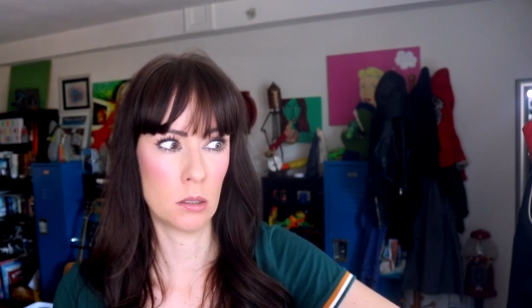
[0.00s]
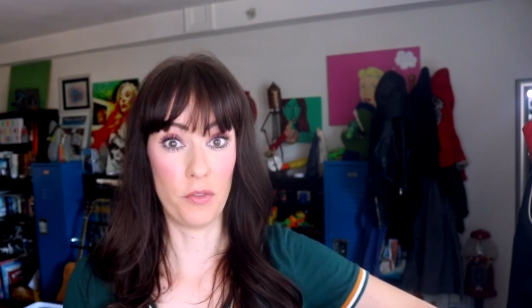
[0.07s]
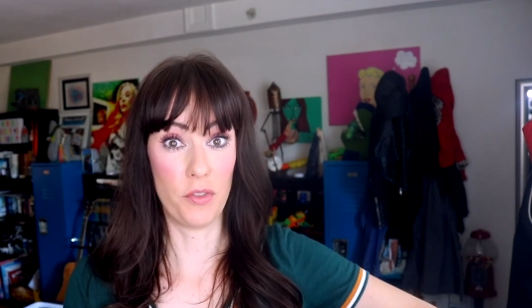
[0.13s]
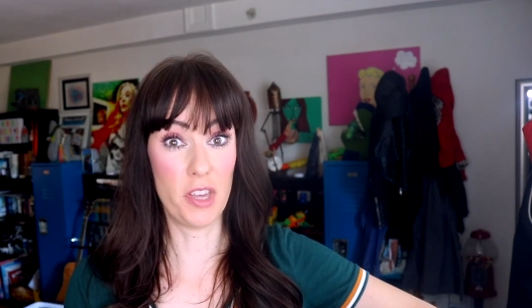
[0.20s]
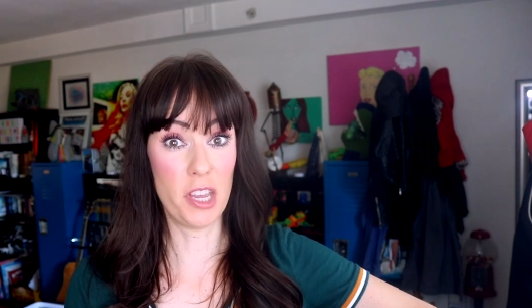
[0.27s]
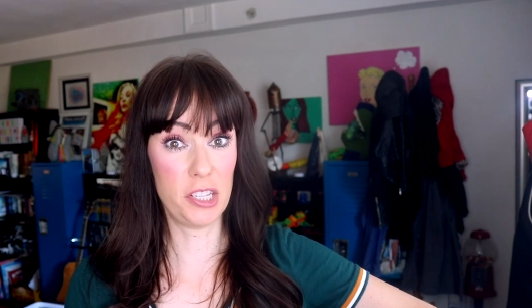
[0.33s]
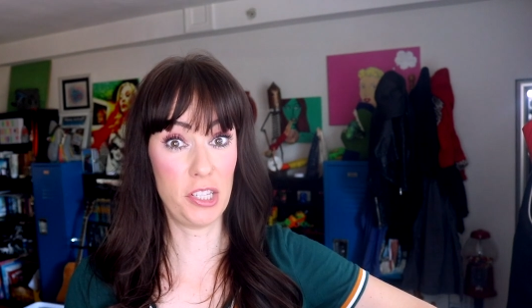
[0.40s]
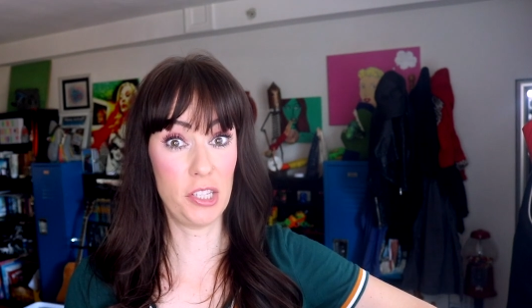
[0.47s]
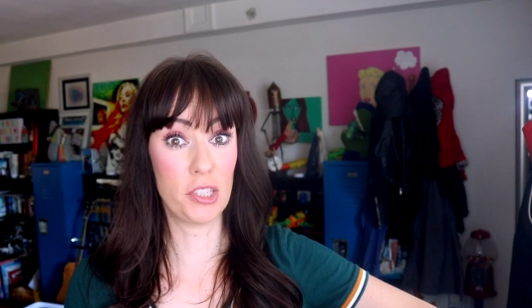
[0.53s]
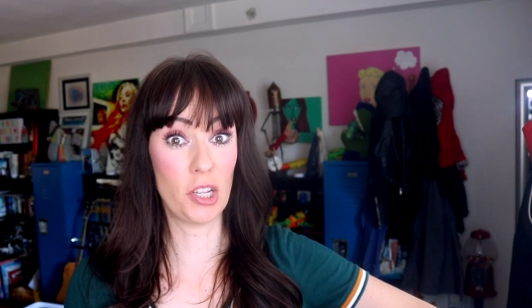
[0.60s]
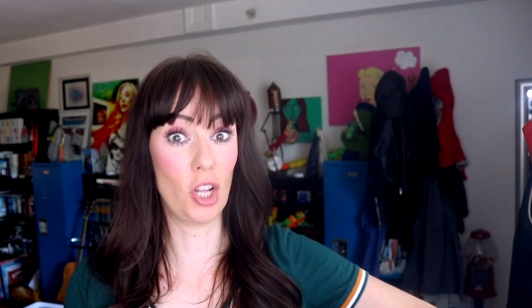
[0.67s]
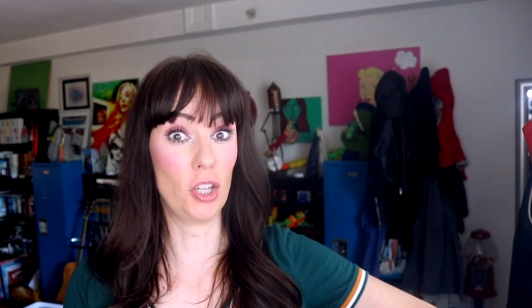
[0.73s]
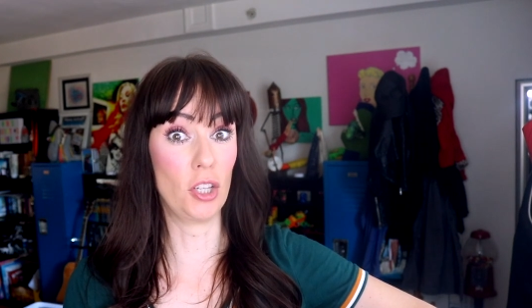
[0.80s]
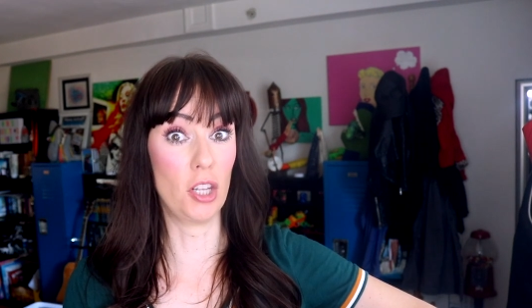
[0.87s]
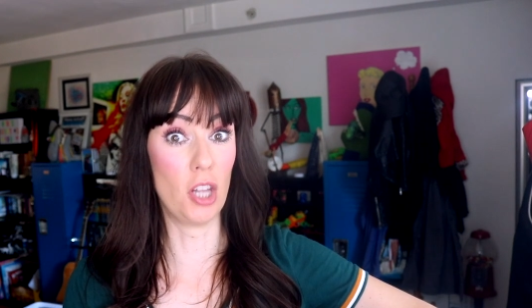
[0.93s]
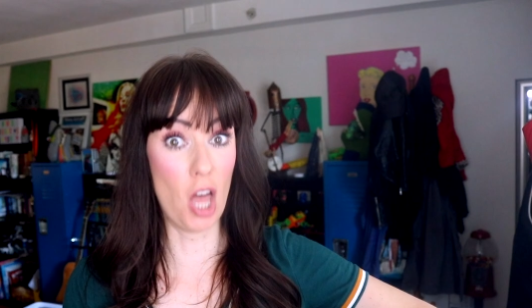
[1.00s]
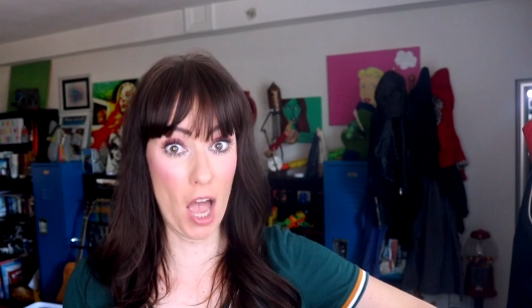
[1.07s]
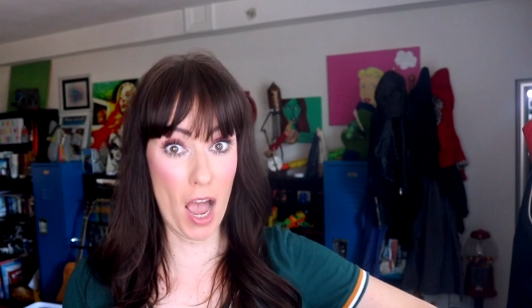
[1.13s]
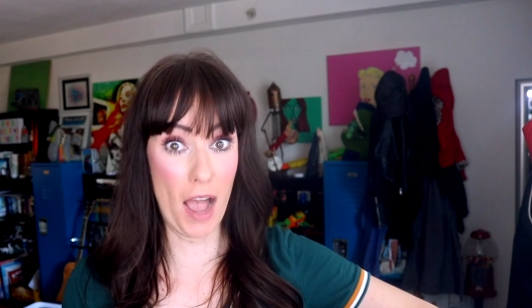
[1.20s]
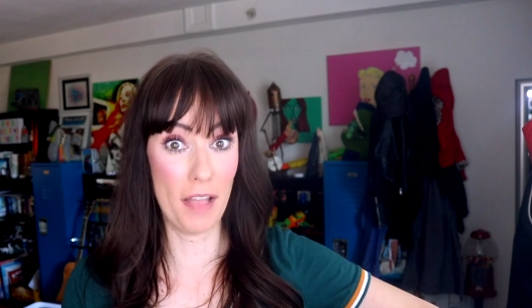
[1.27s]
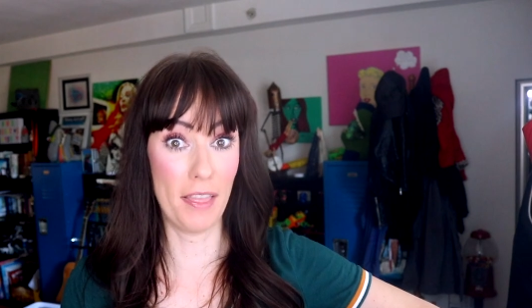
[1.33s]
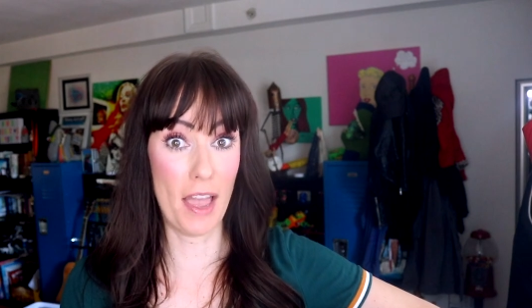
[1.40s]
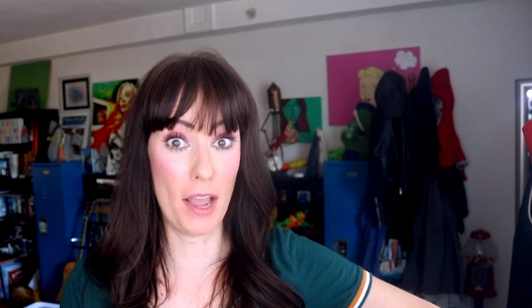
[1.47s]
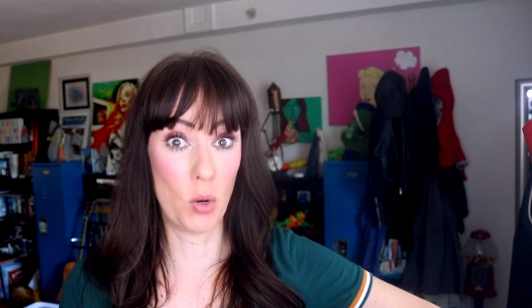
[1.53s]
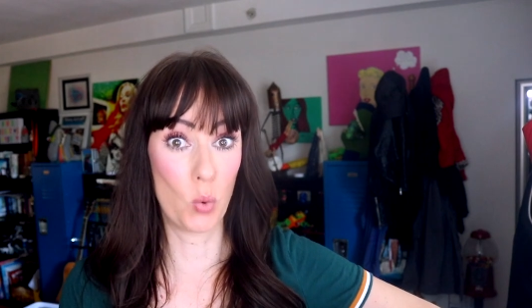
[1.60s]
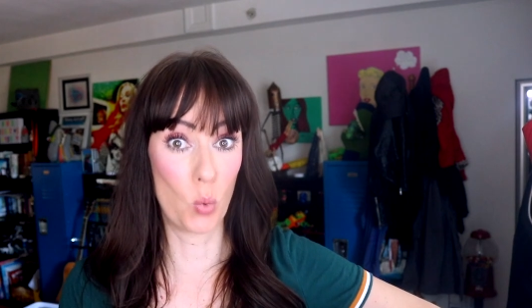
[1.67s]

This is a lot like